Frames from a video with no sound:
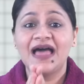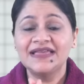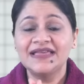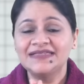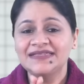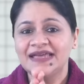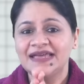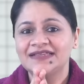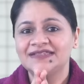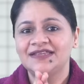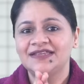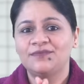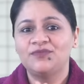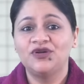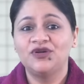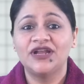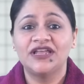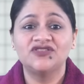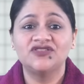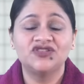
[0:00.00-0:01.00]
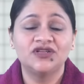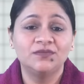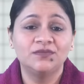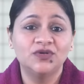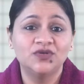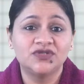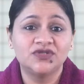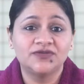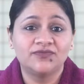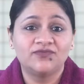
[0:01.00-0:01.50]
ICICI Prudential
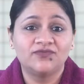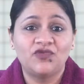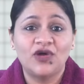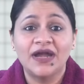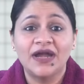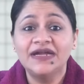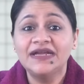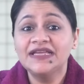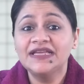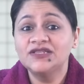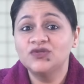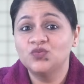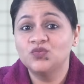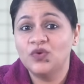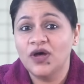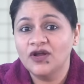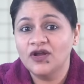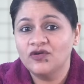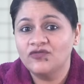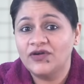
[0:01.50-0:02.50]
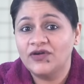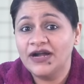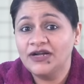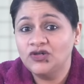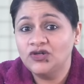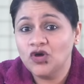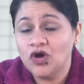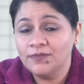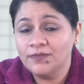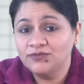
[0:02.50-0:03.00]
Bluechip Fund is one of our
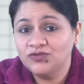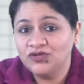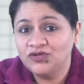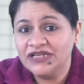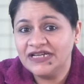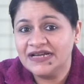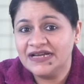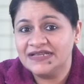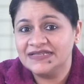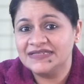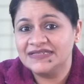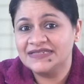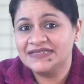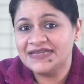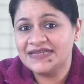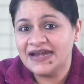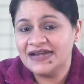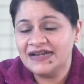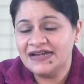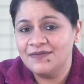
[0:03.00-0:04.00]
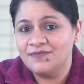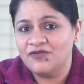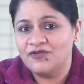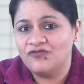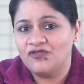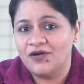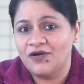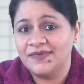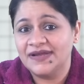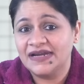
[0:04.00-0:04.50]
top 3 consistently
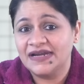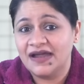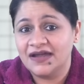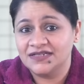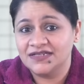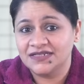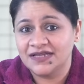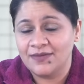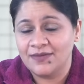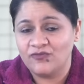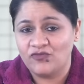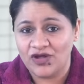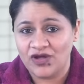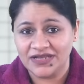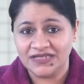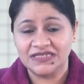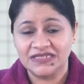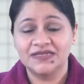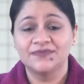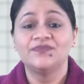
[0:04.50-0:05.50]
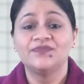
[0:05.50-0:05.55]
performing large cap funds.